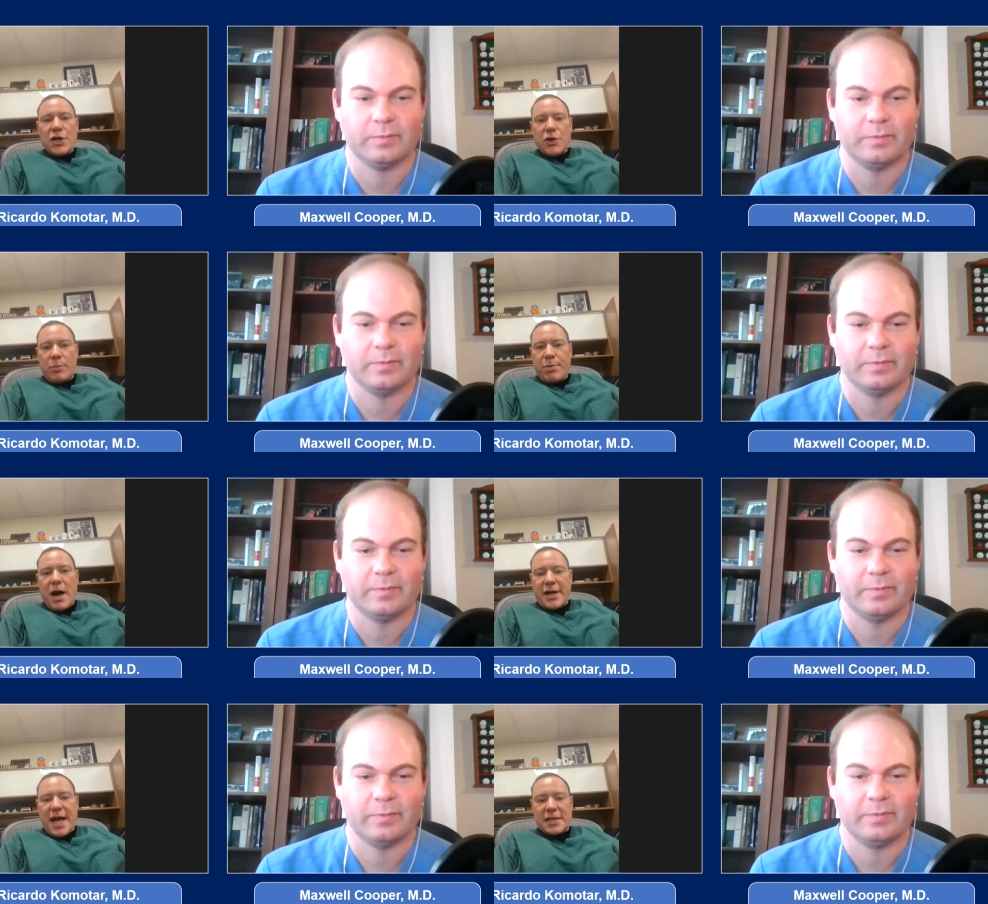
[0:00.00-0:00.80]
Speaker 1: Your
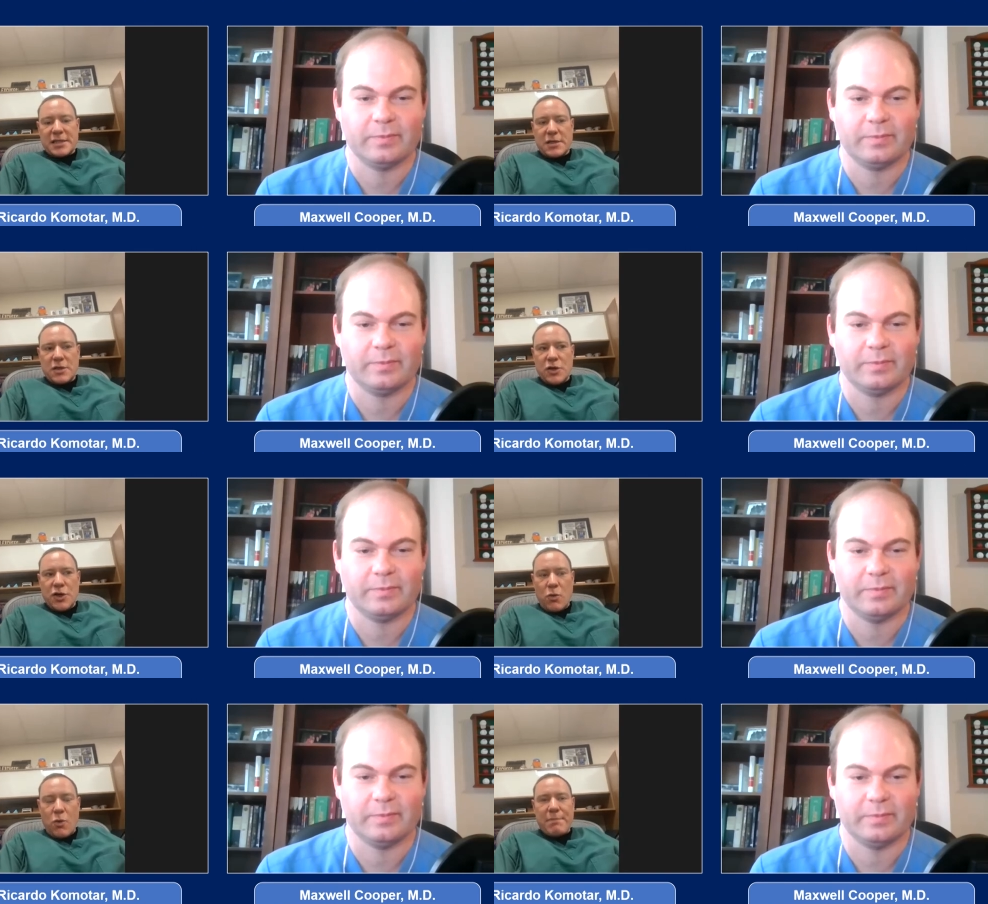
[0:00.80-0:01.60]
podcast,
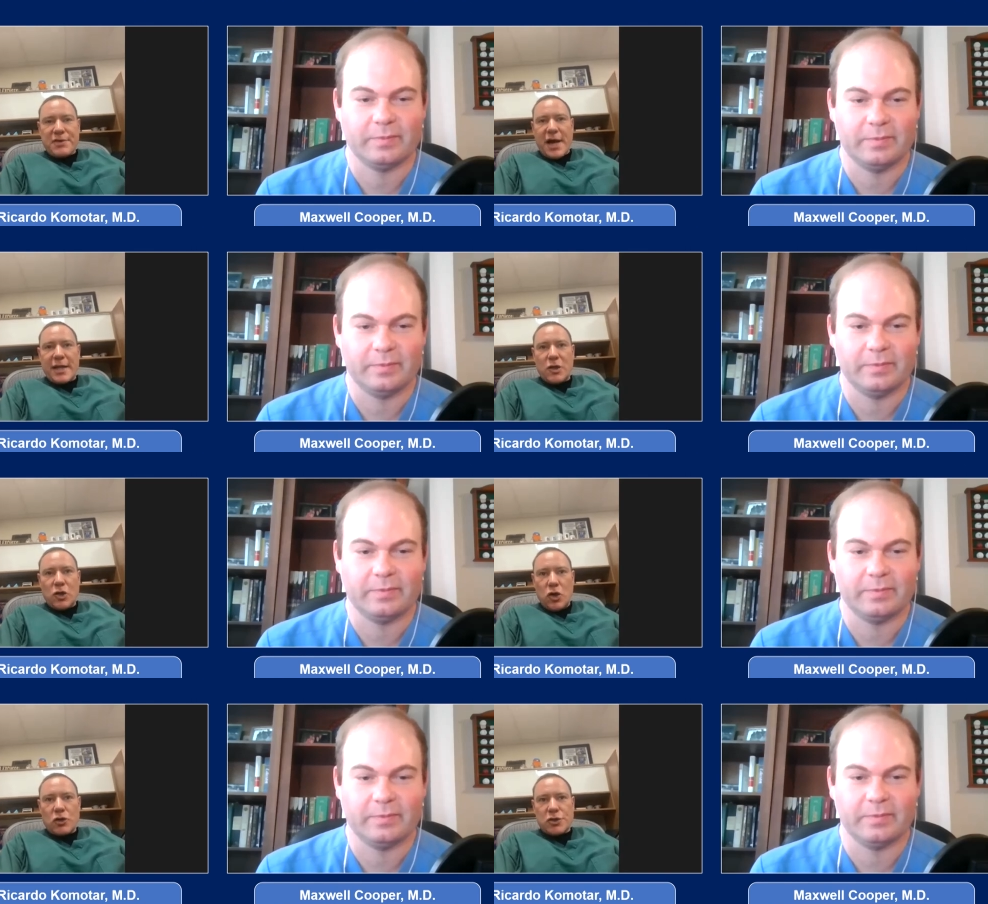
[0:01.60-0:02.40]
your website
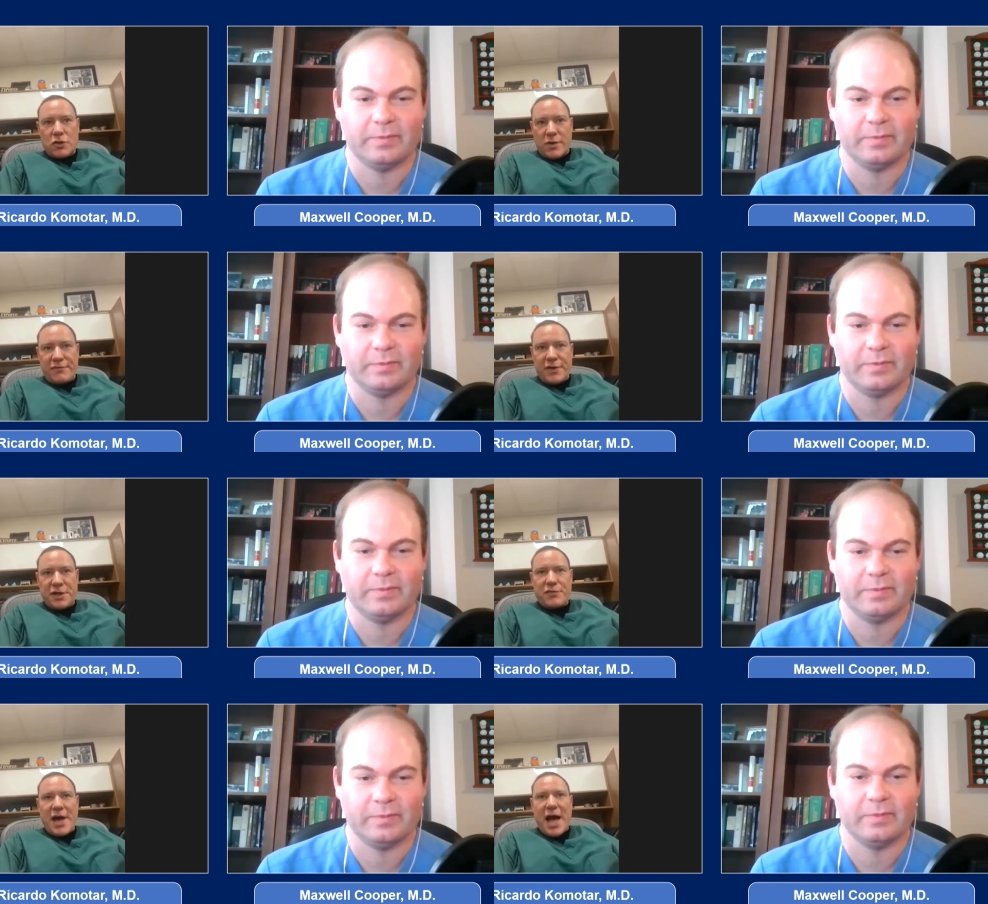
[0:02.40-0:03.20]
looks
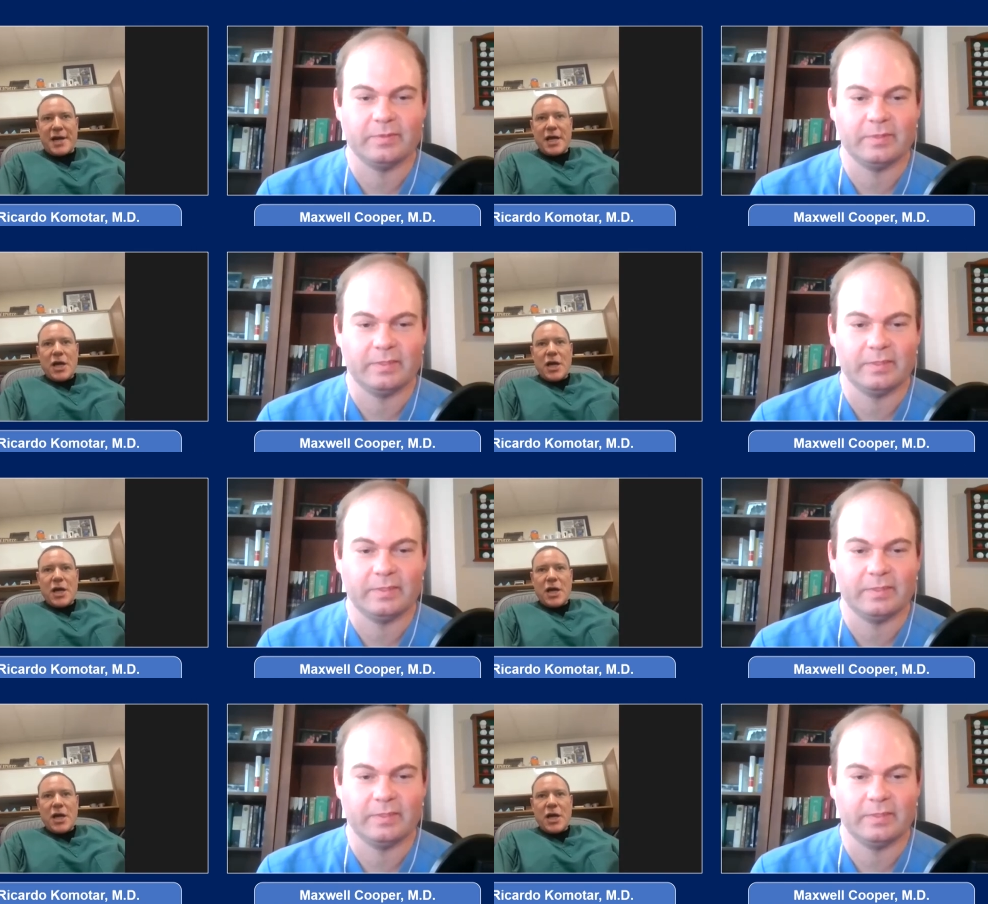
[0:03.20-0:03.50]
terrific. You've had